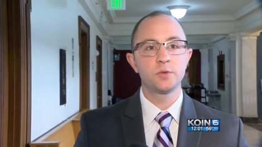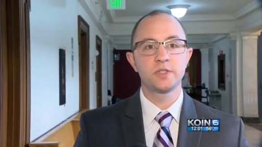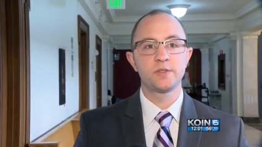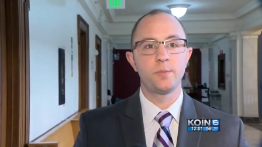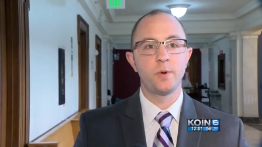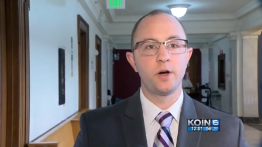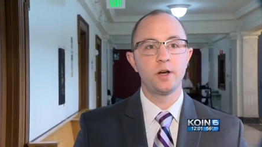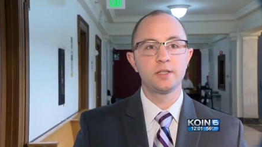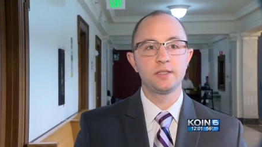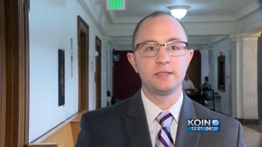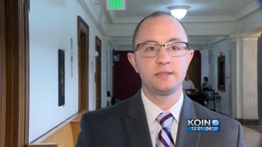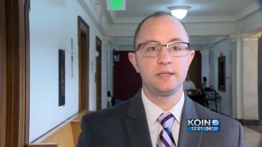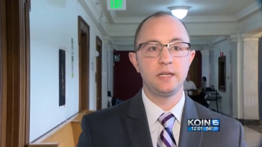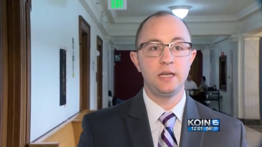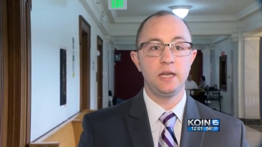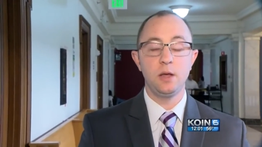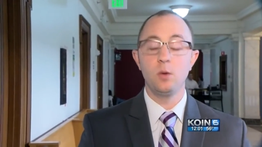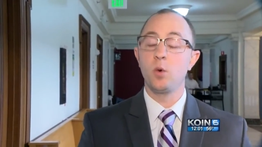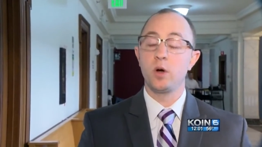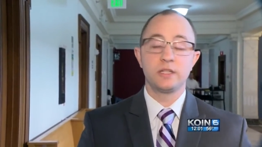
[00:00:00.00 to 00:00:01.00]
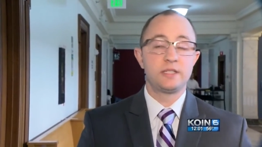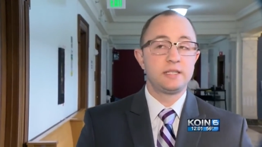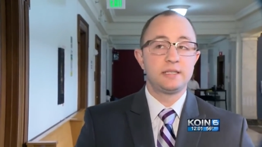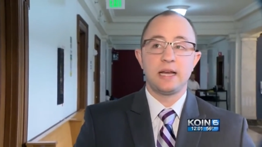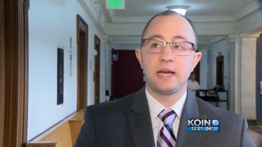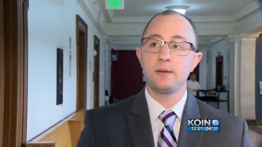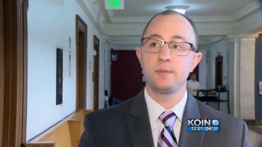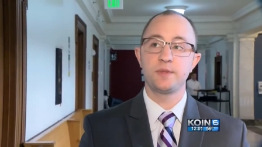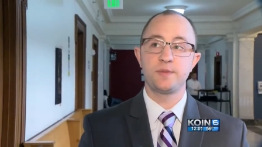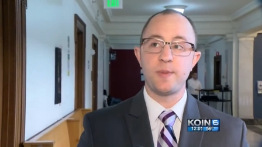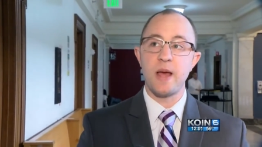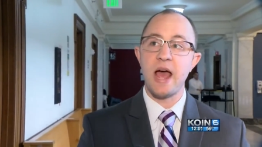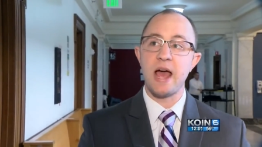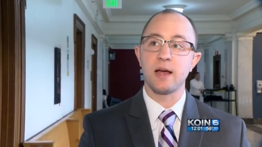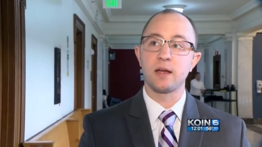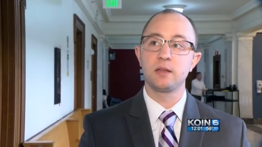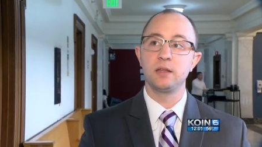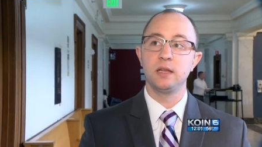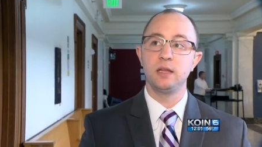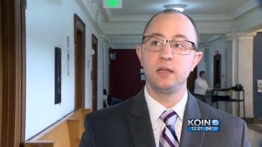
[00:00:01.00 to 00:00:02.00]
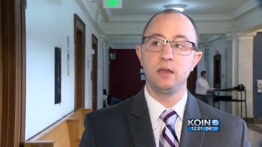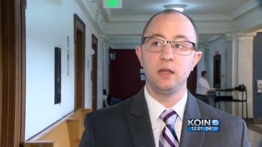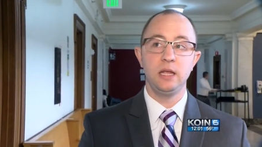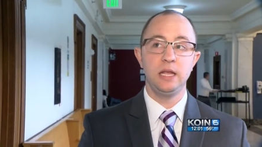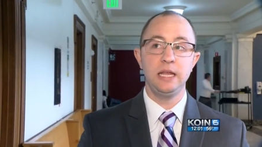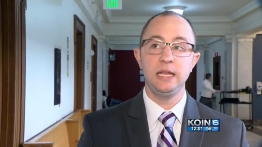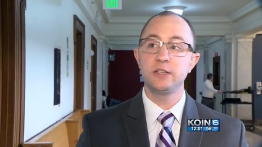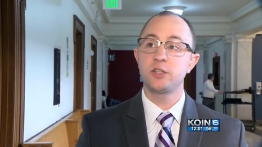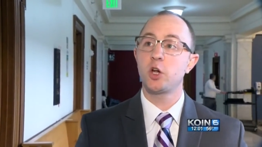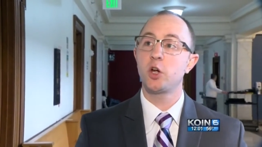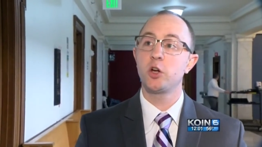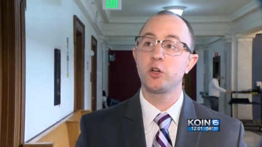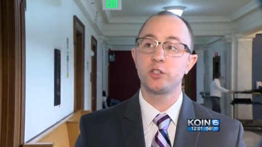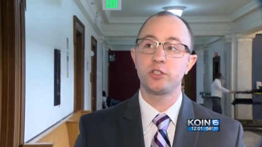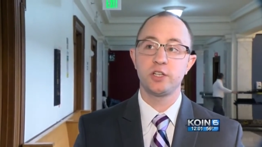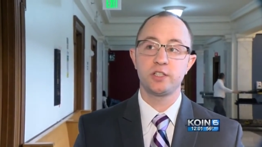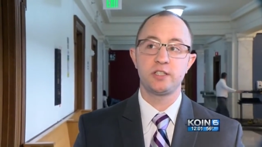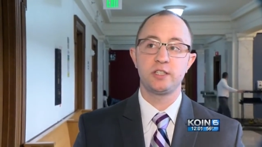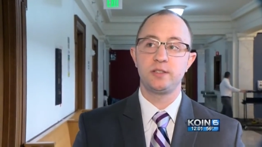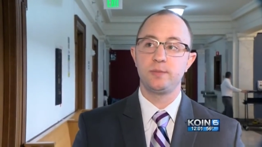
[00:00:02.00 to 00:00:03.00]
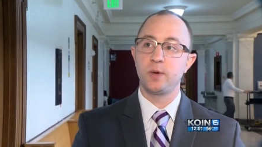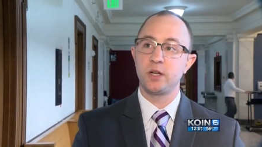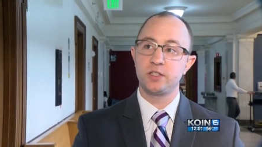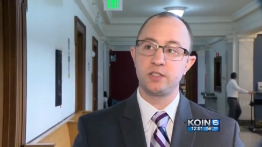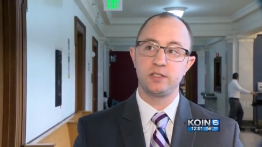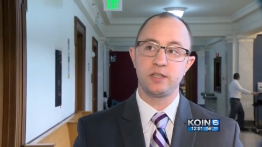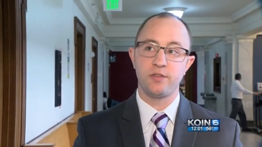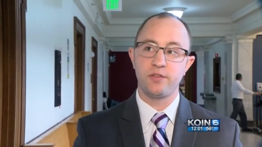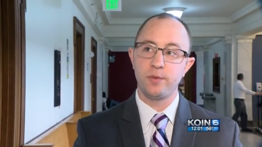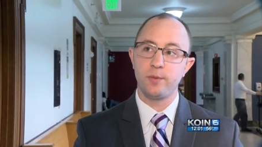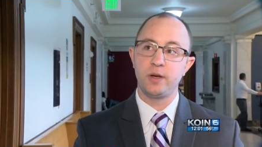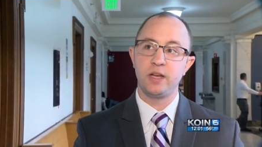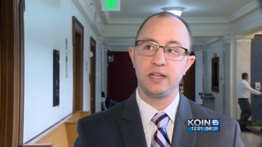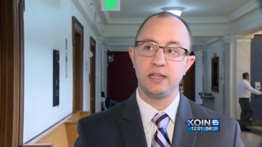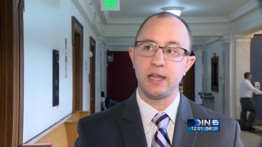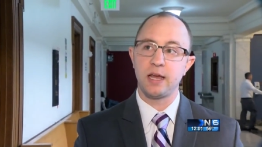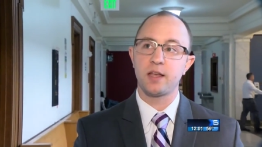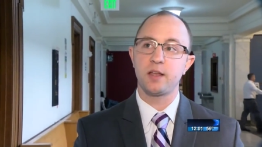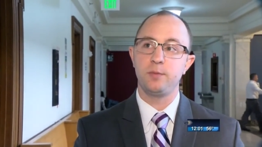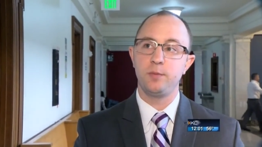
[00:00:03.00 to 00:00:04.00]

response is that he wants his items back, that he's hurt just as much as everybody in that